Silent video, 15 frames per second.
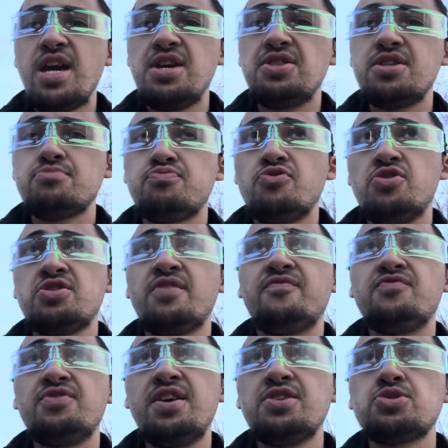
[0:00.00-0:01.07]
date this person
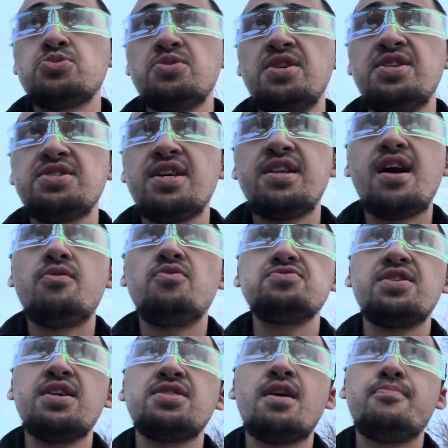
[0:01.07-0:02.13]
for this reason, I
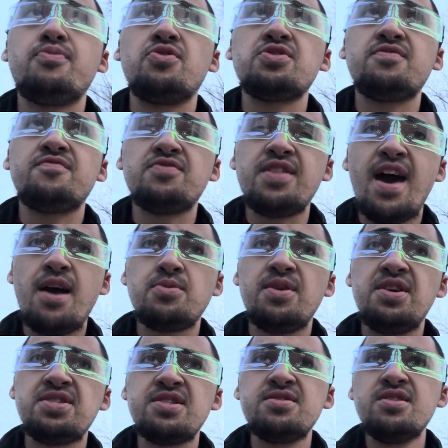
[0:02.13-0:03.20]
won't date that person for that
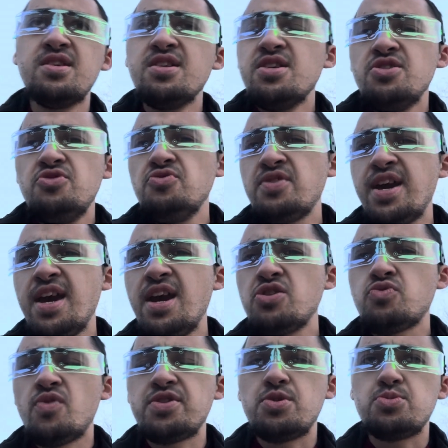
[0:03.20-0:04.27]
reason. Who
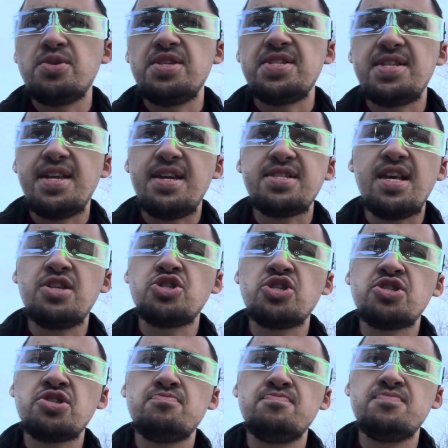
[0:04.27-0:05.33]
cares what the reason is? It
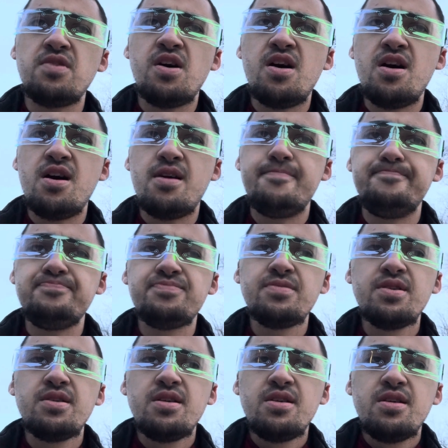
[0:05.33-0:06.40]
just
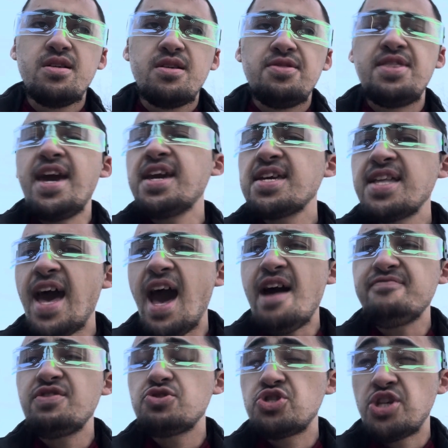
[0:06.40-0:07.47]
they can
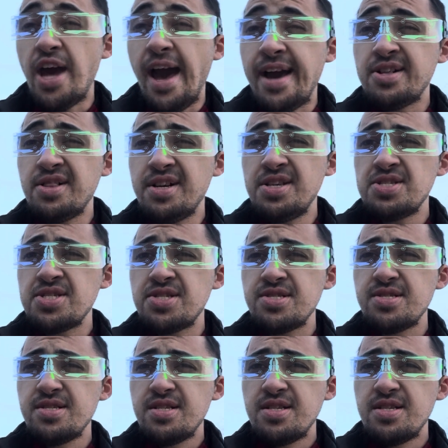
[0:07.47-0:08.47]
have their checklists